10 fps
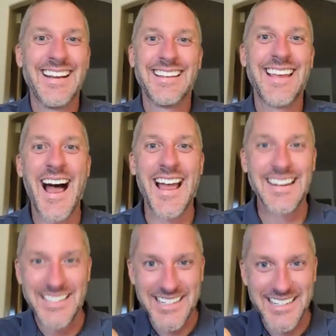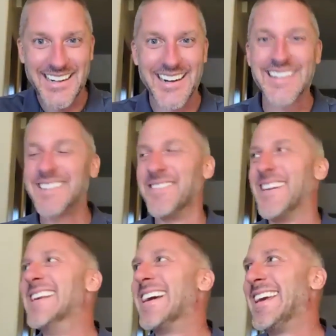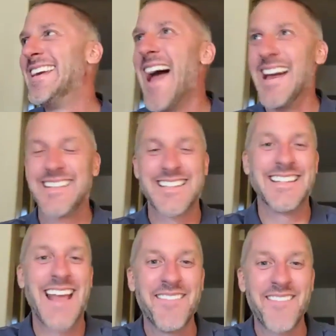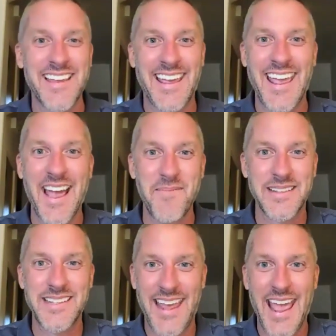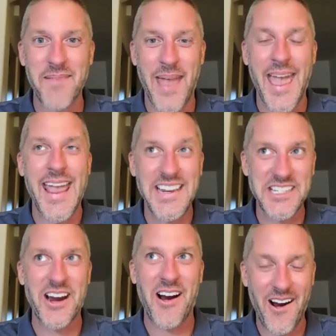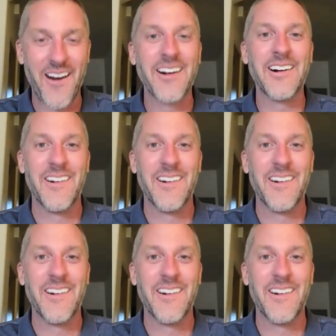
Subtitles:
Yeah, it just occurred to me, Nikki. Yes, the name of the camp is Camp H.R.